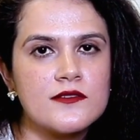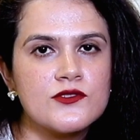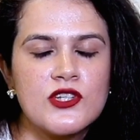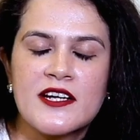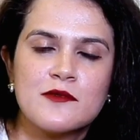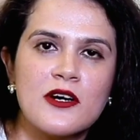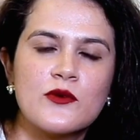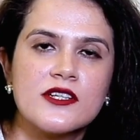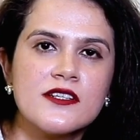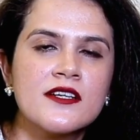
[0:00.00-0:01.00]
chat
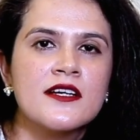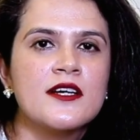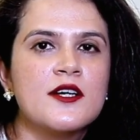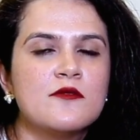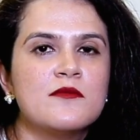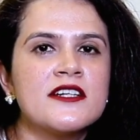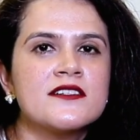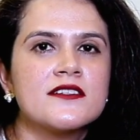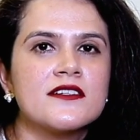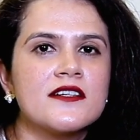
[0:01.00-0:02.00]
about it.
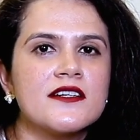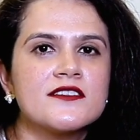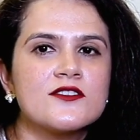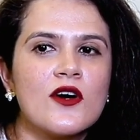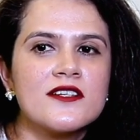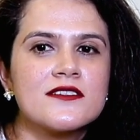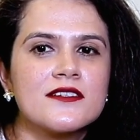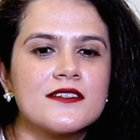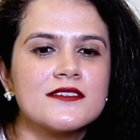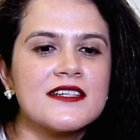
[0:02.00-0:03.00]
But it's not
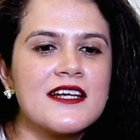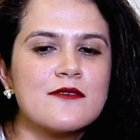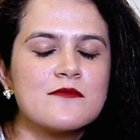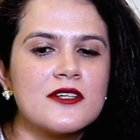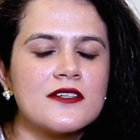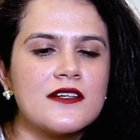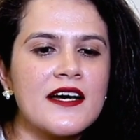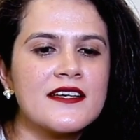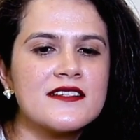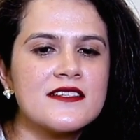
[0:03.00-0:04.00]
that
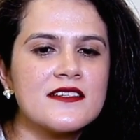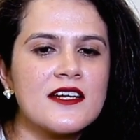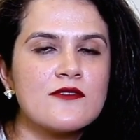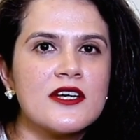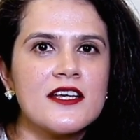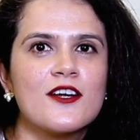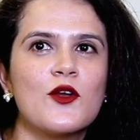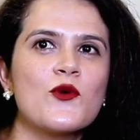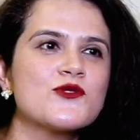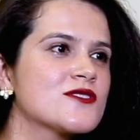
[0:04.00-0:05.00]
I can say that I'm very
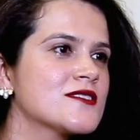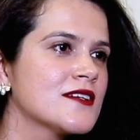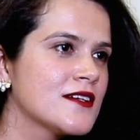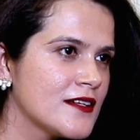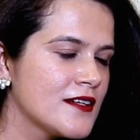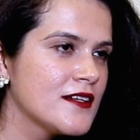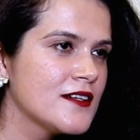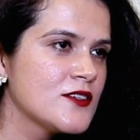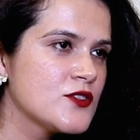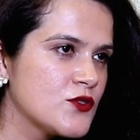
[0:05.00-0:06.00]
close
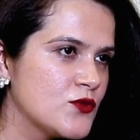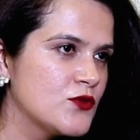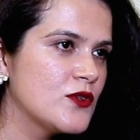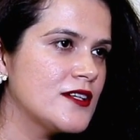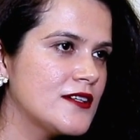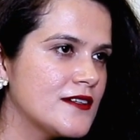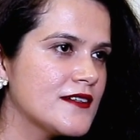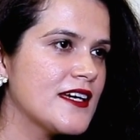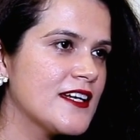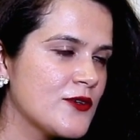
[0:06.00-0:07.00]
to
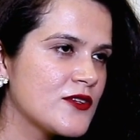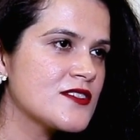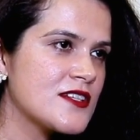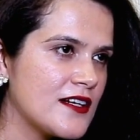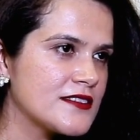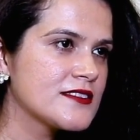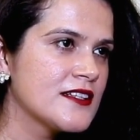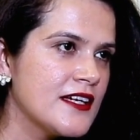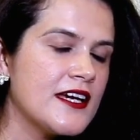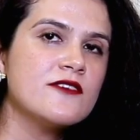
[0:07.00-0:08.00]
any of the stars.
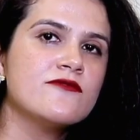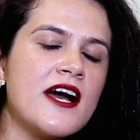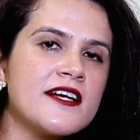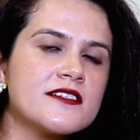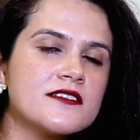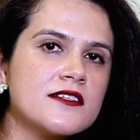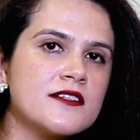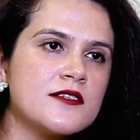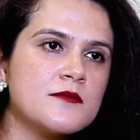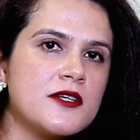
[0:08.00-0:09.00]
In fact,
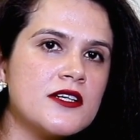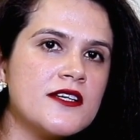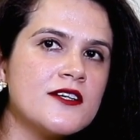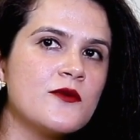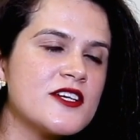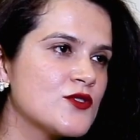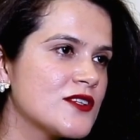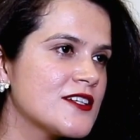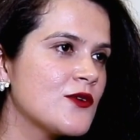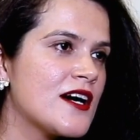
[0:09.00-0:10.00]
the earlier question
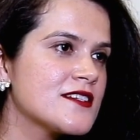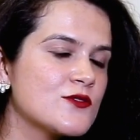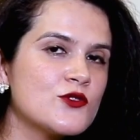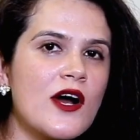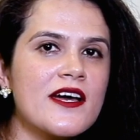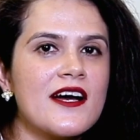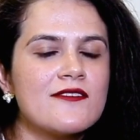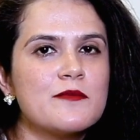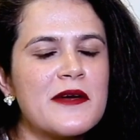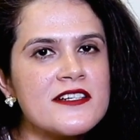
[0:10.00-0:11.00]
that you asked, do I
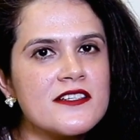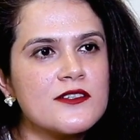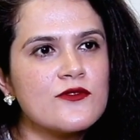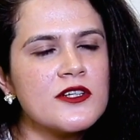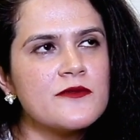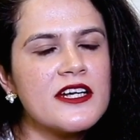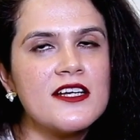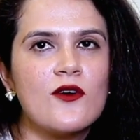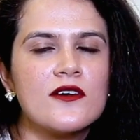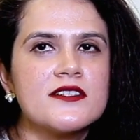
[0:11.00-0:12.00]
have a mentor? For a
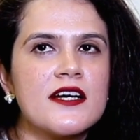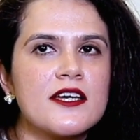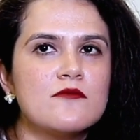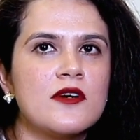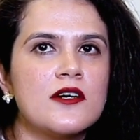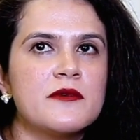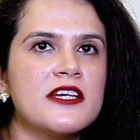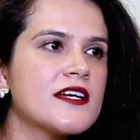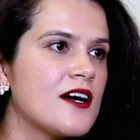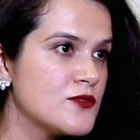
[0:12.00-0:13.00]
very long time,
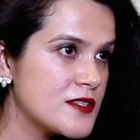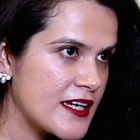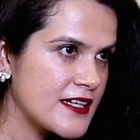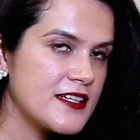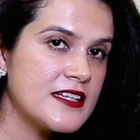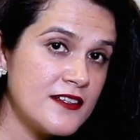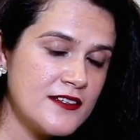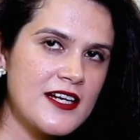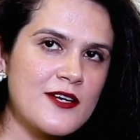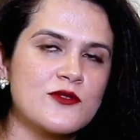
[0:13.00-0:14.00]
being an outsider
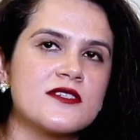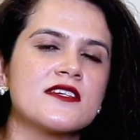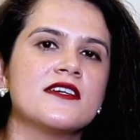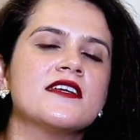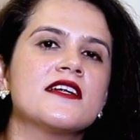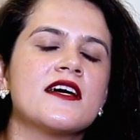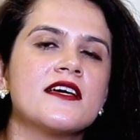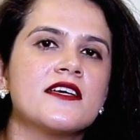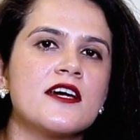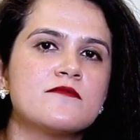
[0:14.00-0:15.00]
here, I would say that
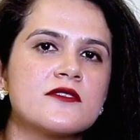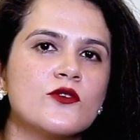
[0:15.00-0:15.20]
I kept